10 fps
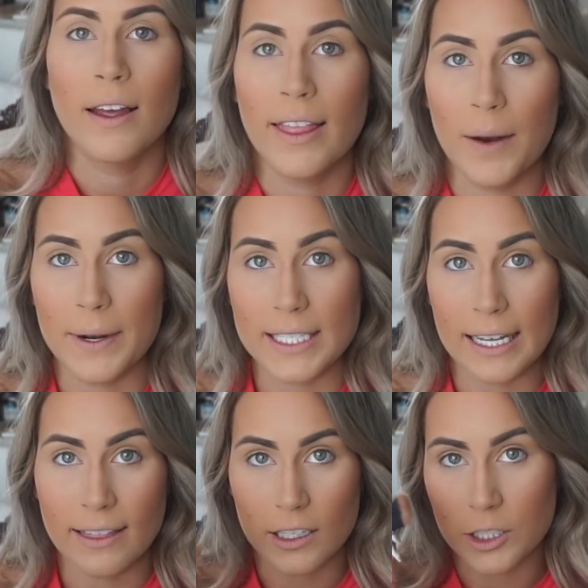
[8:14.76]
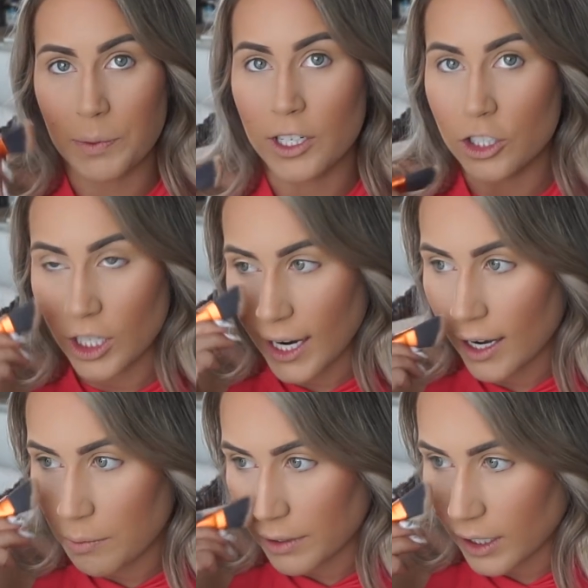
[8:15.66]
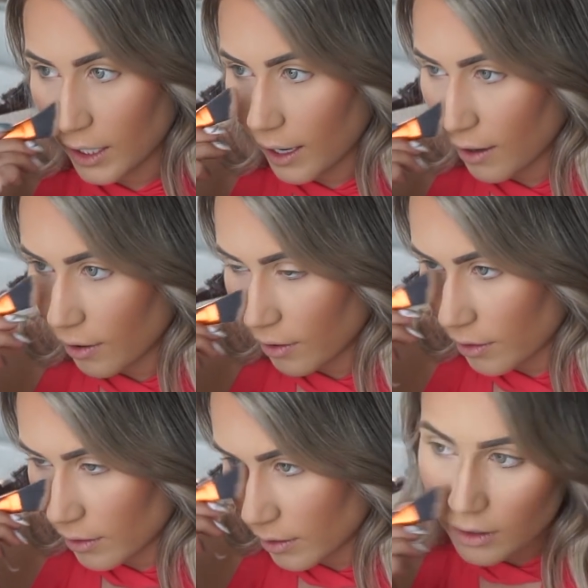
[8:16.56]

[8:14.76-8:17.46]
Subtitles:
I'm gonna take this brush to kind of blend it out.